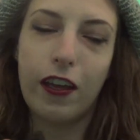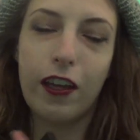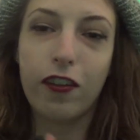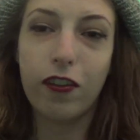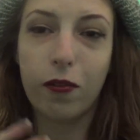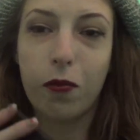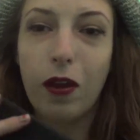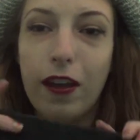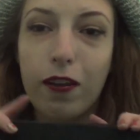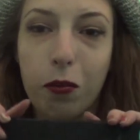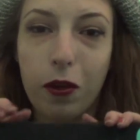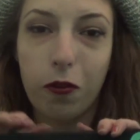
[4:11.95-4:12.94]

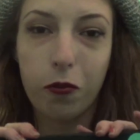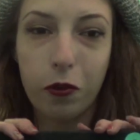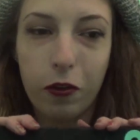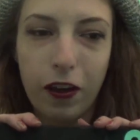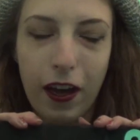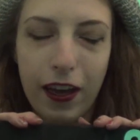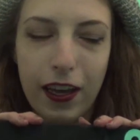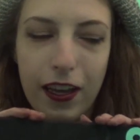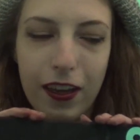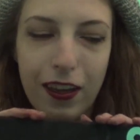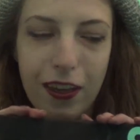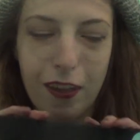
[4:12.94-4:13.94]
it's beautiful.
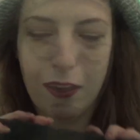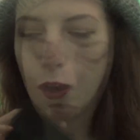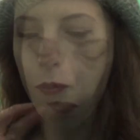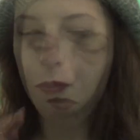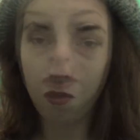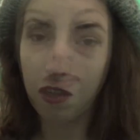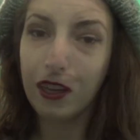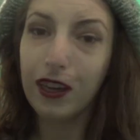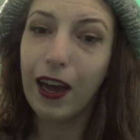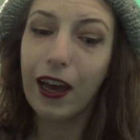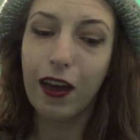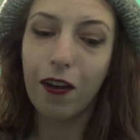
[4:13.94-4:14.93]
I
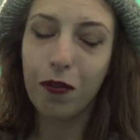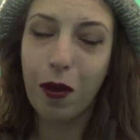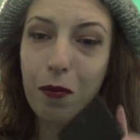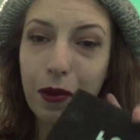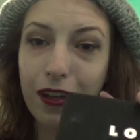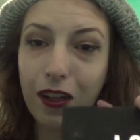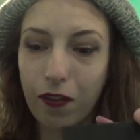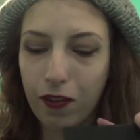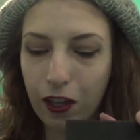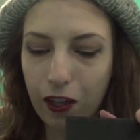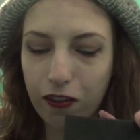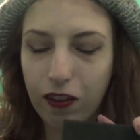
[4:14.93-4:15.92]
really have been
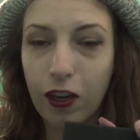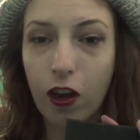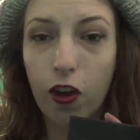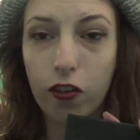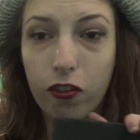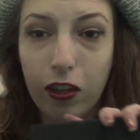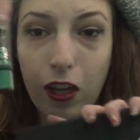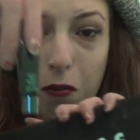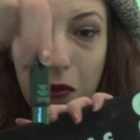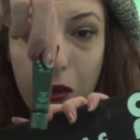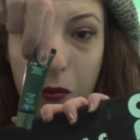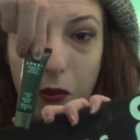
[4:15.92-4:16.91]
loving this. And it also
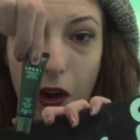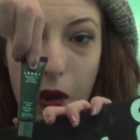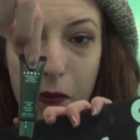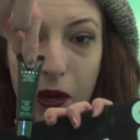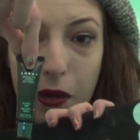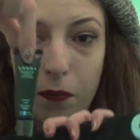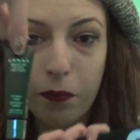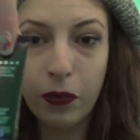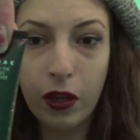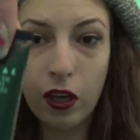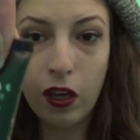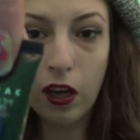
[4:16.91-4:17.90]
came with a primer.
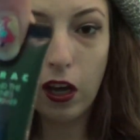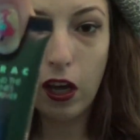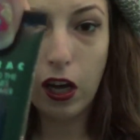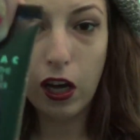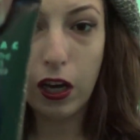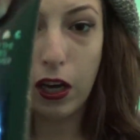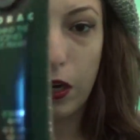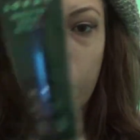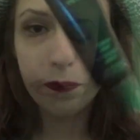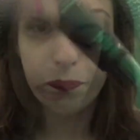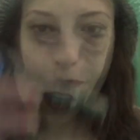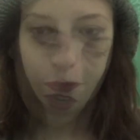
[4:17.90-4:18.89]

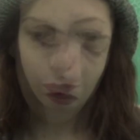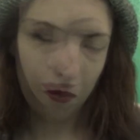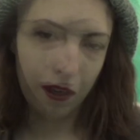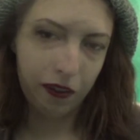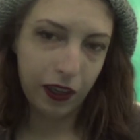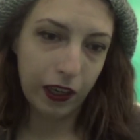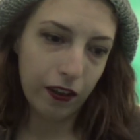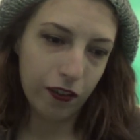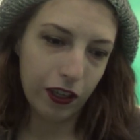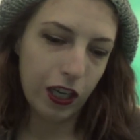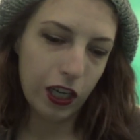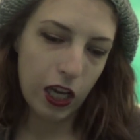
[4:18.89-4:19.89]
Left because, like I
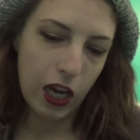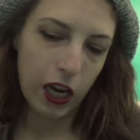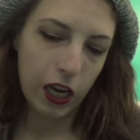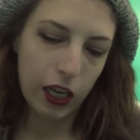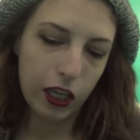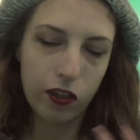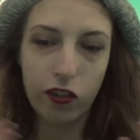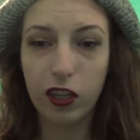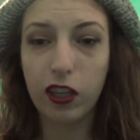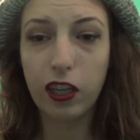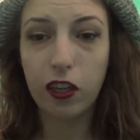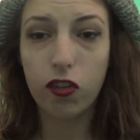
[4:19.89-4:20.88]
said, I
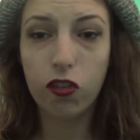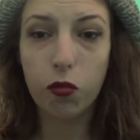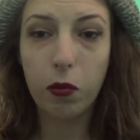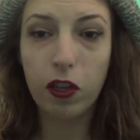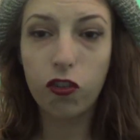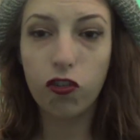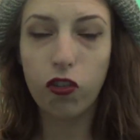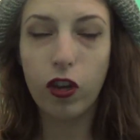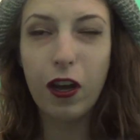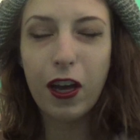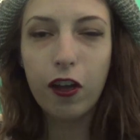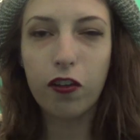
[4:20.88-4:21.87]
didn't get too much.
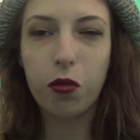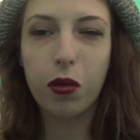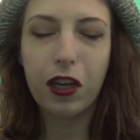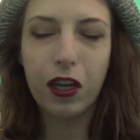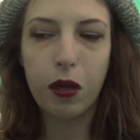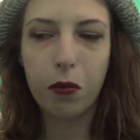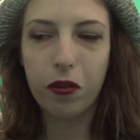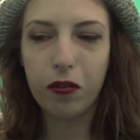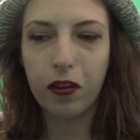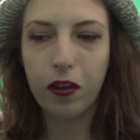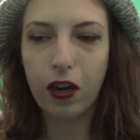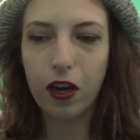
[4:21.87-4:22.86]
I also got a couple of
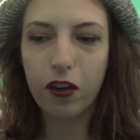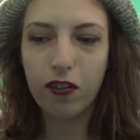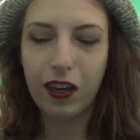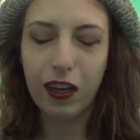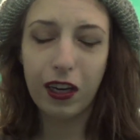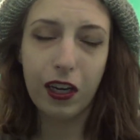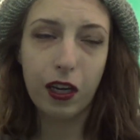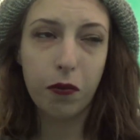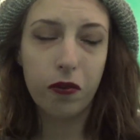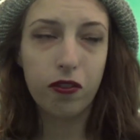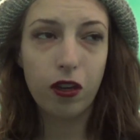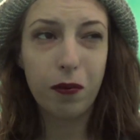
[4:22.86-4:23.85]
gift cards. I got a
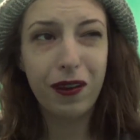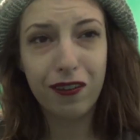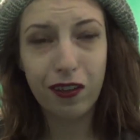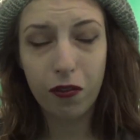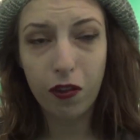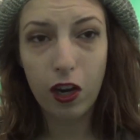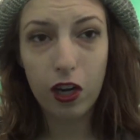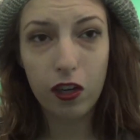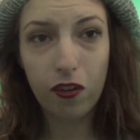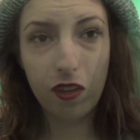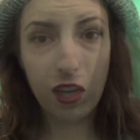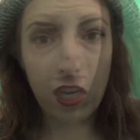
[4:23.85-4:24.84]
couple of Starbucks gift
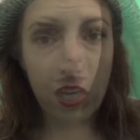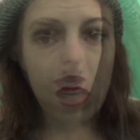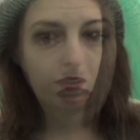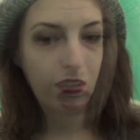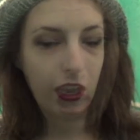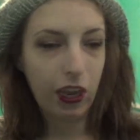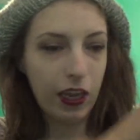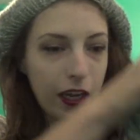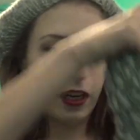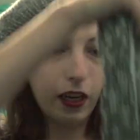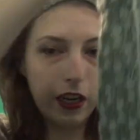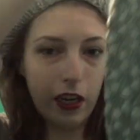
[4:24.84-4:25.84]
cards, but I
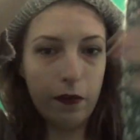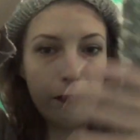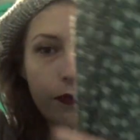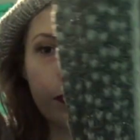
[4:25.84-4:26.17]
got